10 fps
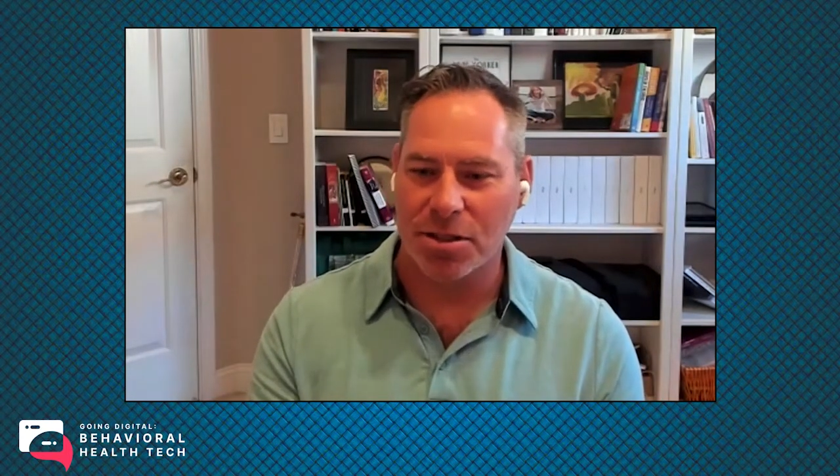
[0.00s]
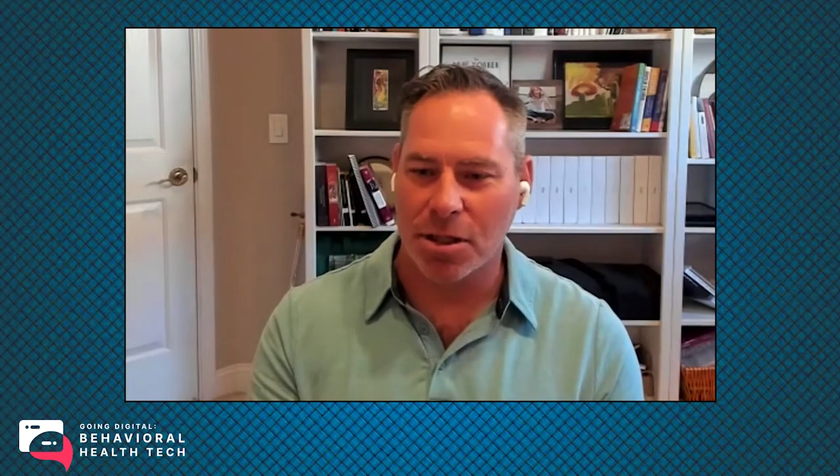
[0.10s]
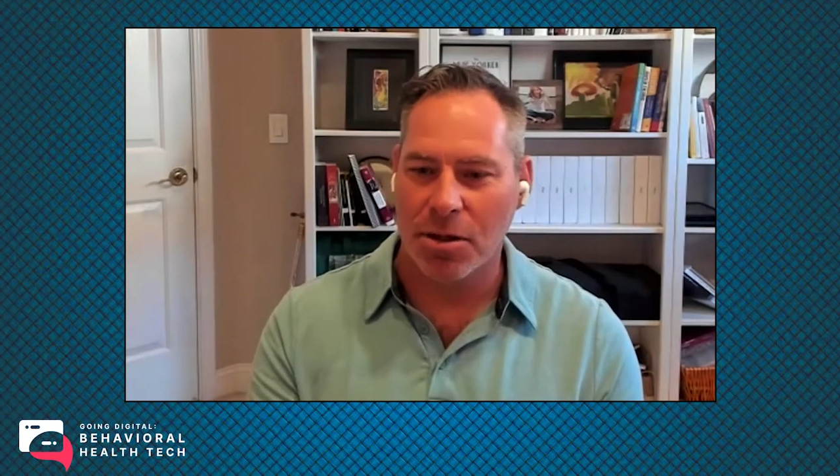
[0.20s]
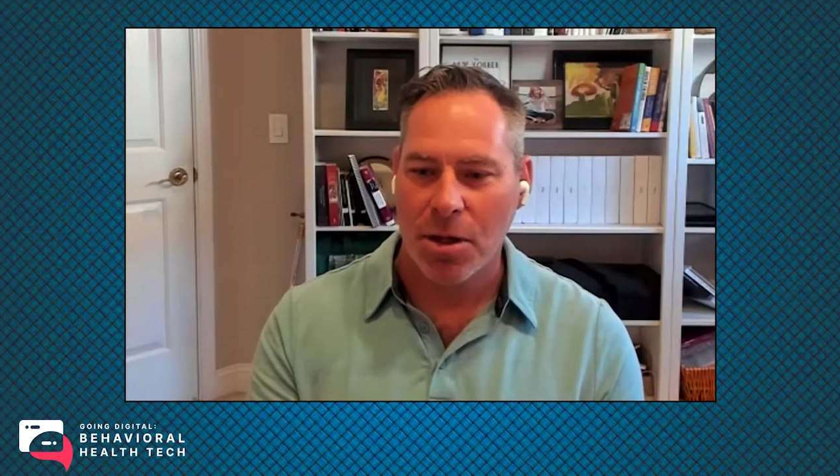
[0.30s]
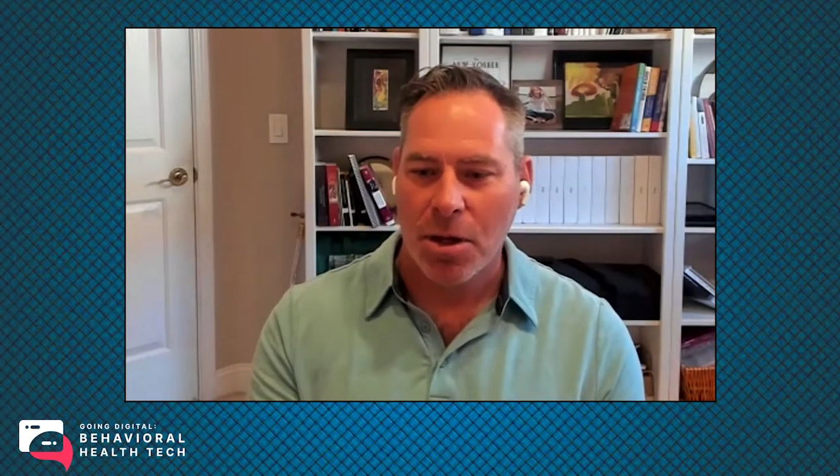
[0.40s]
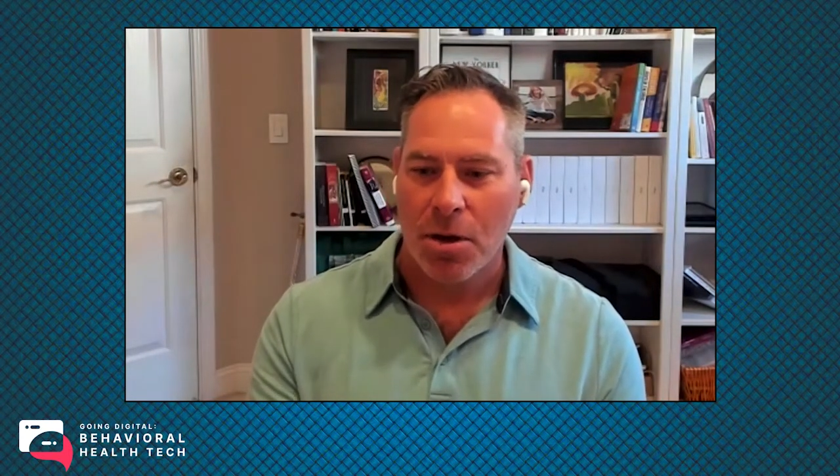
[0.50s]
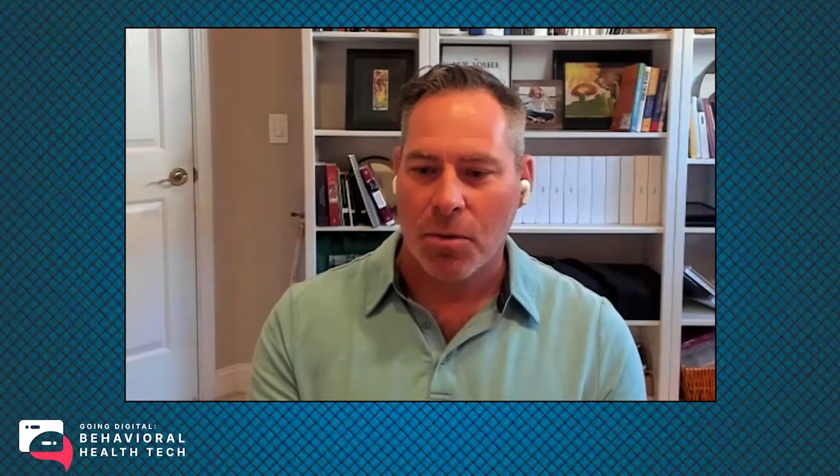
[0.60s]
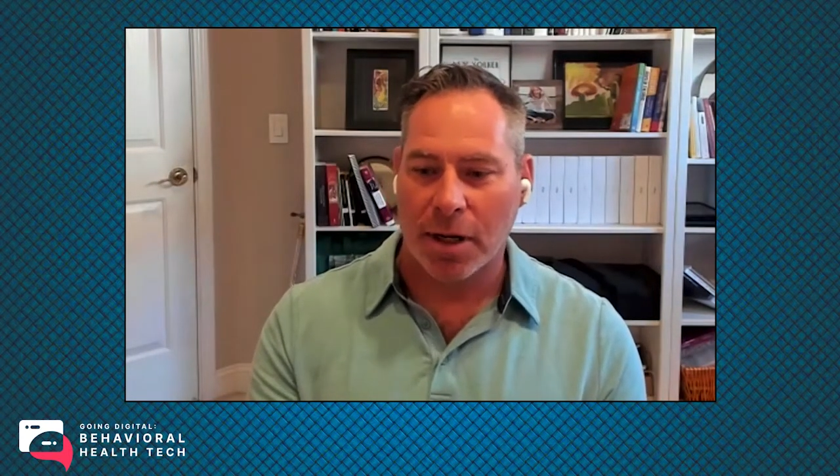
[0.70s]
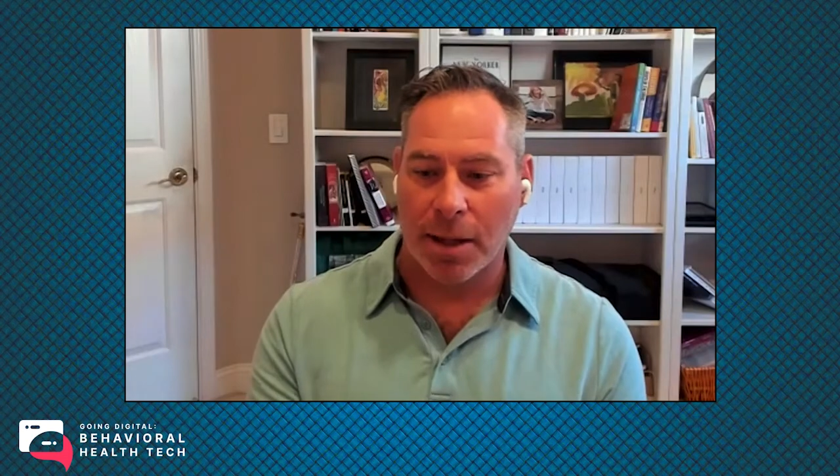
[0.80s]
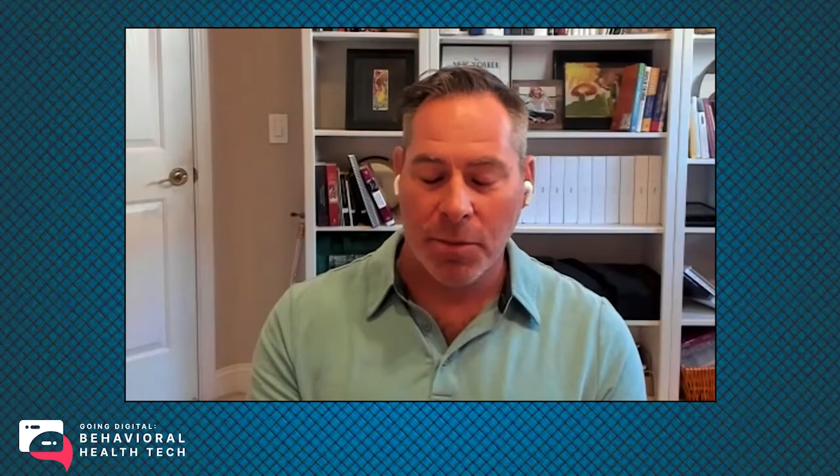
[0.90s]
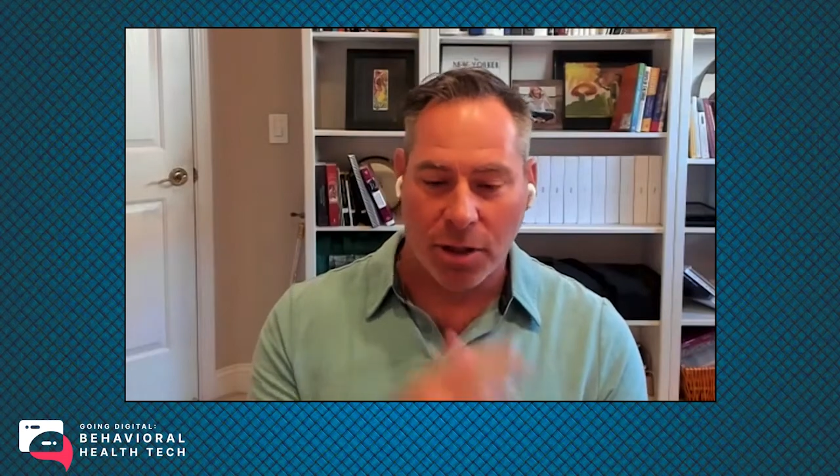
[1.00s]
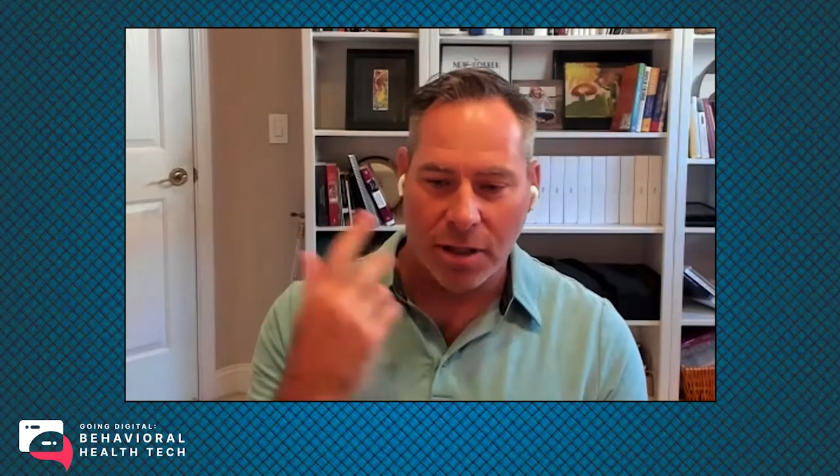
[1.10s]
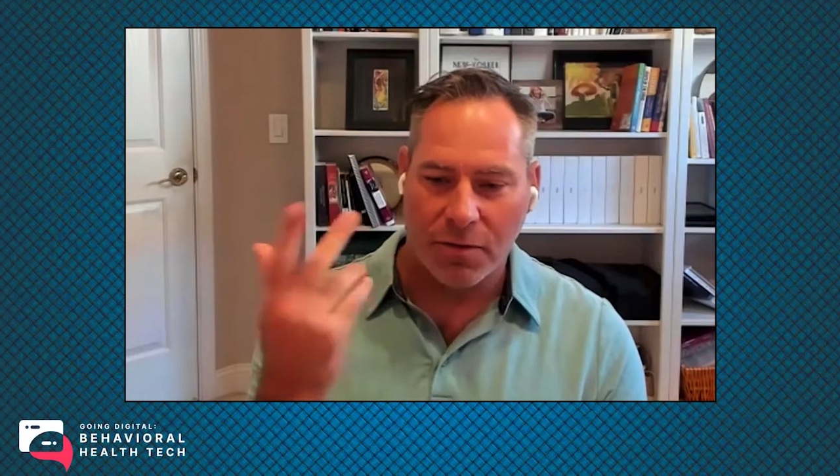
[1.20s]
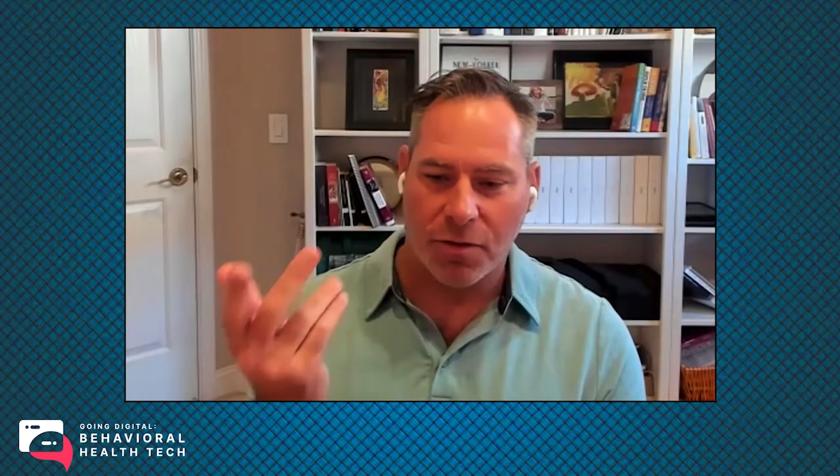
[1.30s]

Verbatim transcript: So, what I'm looking